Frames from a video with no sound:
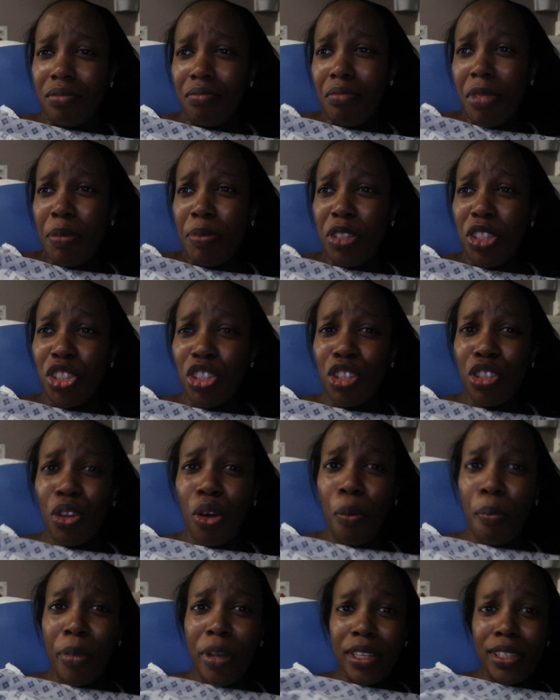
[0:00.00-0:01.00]
maybe it's just
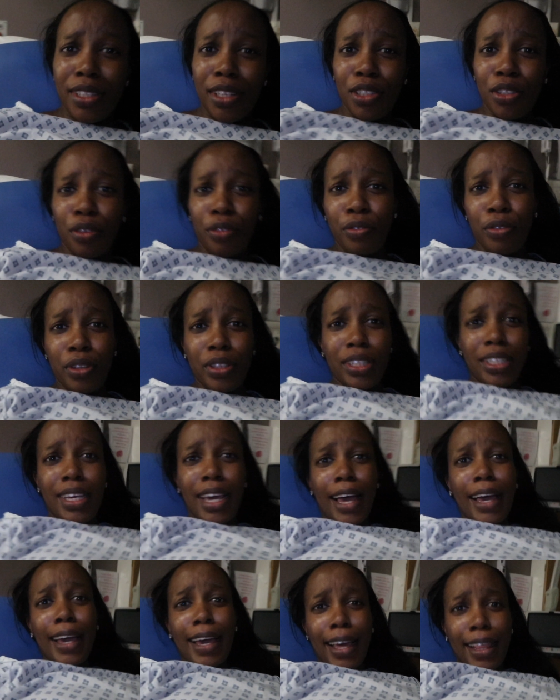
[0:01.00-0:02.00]
compensation for the
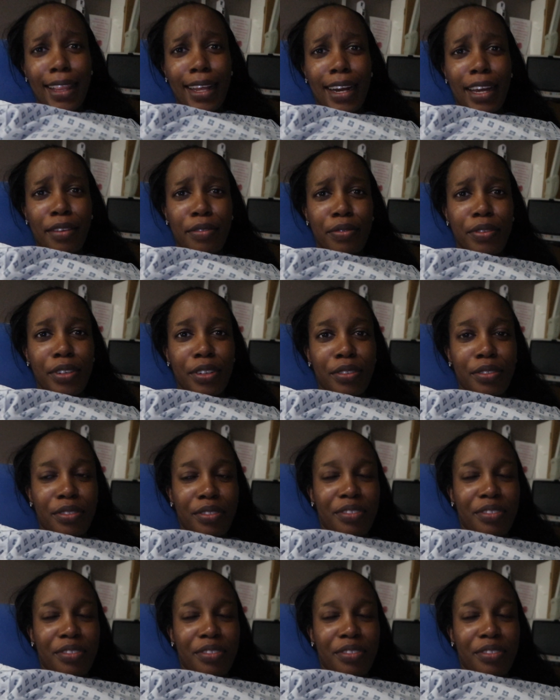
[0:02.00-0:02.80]
anger that I feel